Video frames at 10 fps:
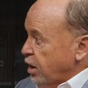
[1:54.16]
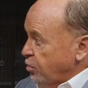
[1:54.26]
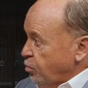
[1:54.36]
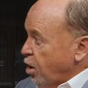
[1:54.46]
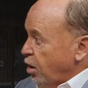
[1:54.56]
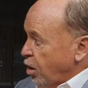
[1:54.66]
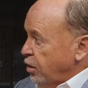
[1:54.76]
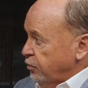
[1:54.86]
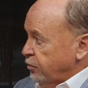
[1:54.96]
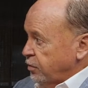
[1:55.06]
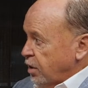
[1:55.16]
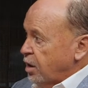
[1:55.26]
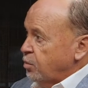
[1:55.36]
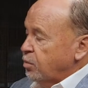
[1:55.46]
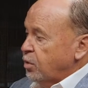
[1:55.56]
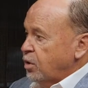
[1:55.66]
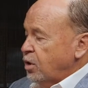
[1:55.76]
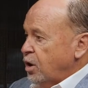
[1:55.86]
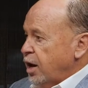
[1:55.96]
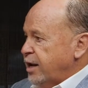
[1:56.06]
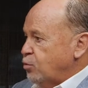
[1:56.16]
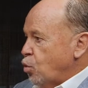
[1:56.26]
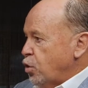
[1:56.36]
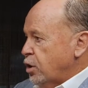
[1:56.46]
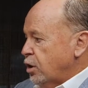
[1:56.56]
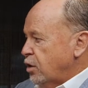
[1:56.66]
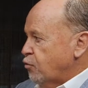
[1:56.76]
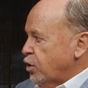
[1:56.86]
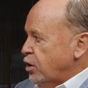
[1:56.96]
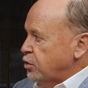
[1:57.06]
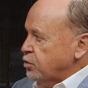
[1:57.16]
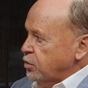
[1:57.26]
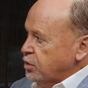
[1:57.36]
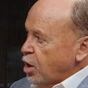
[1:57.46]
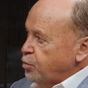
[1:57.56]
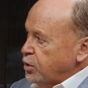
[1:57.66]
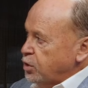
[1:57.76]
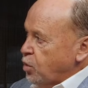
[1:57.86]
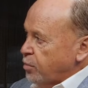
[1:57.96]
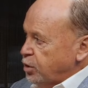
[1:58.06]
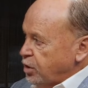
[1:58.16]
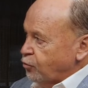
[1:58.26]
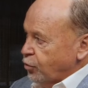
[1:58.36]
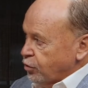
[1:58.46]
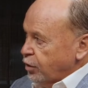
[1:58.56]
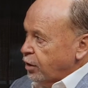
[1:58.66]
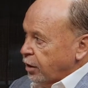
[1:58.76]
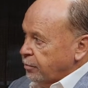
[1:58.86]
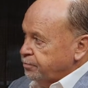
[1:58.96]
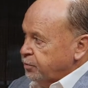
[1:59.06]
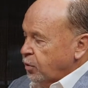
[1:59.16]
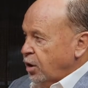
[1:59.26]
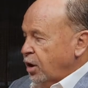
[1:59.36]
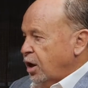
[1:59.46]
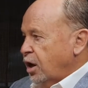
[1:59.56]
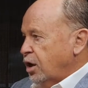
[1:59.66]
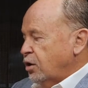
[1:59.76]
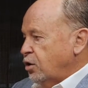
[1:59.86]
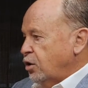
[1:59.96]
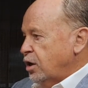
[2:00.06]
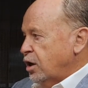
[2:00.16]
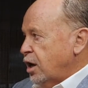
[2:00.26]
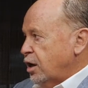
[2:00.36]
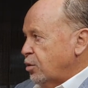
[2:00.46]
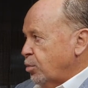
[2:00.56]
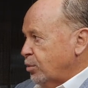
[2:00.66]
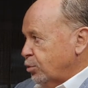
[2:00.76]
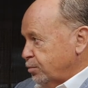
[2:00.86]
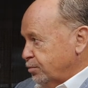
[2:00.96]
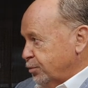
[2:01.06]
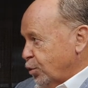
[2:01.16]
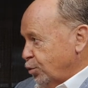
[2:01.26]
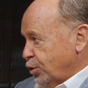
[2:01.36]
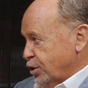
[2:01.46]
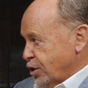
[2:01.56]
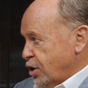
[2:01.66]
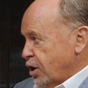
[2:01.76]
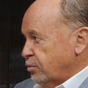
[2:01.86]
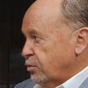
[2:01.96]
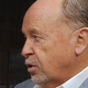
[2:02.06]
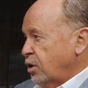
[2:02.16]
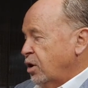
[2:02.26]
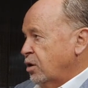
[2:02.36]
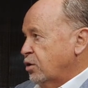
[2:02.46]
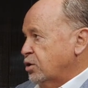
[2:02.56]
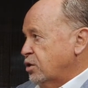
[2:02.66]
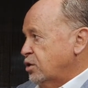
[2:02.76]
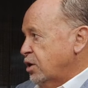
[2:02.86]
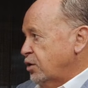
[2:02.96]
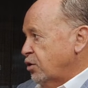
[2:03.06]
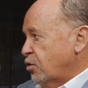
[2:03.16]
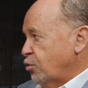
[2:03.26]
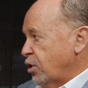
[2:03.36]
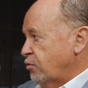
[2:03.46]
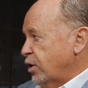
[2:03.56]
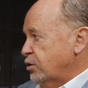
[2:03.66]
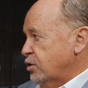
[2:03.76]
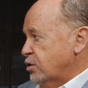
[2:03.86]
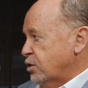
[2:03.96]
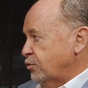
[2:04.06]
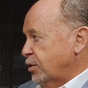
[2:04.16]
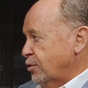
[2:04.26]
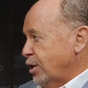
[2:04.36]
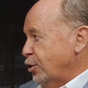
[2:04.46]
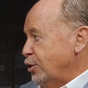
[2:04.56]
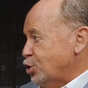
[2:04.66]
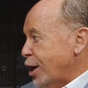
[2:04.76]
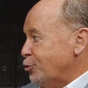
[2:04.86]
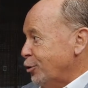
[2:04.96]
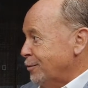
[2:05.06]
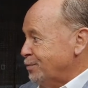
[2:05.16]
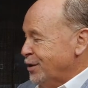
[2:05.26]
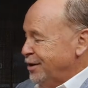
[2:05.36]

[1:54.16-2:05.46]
done in my life. And working in different industries opens you up to different thinking. And you need to get out of your bubble all the time. Because days you've got to reinvent yourself, at least annually,